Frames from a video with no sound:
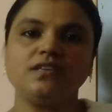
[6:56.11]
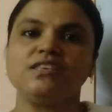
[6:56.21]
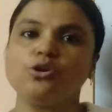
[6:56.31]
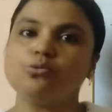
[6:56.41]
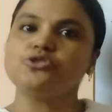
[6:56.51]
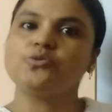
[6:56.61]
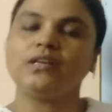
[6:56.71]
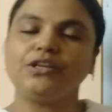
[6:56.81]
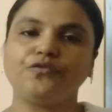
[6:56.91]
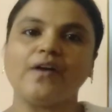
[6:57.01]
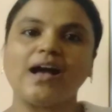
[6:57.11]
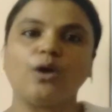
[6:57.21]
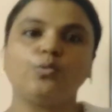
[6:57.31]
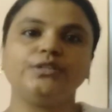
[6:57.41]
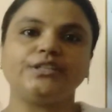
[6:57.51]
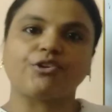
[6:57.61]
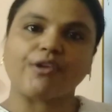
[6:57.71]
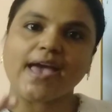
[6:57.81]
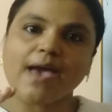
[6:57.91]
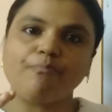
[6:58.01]
is usually found
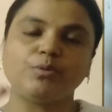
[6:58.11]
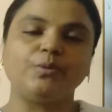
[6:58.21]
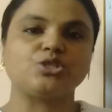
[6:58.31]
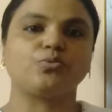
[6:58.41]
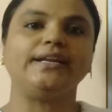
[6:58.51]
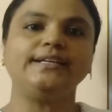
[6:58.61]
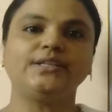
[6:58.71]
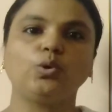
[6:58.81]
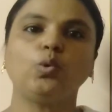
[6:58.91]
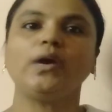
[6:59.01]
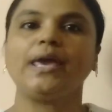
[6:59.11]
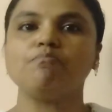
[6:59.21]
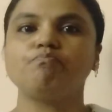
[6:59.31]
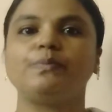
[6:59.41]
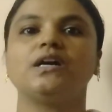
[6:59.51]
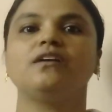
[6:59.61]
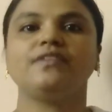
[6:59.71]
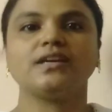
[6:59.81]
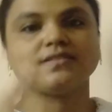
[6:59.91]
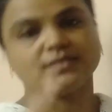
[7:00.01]
trapped between two
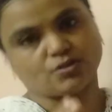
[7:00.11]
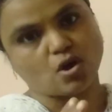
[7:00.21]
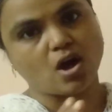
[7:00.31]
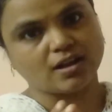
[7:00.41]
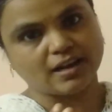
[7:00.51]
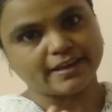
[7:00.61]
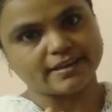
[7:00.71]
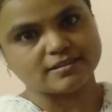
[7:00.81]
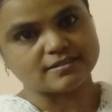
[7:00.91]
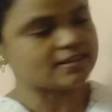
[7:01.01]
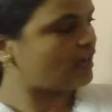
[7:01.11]
impervious rock layers.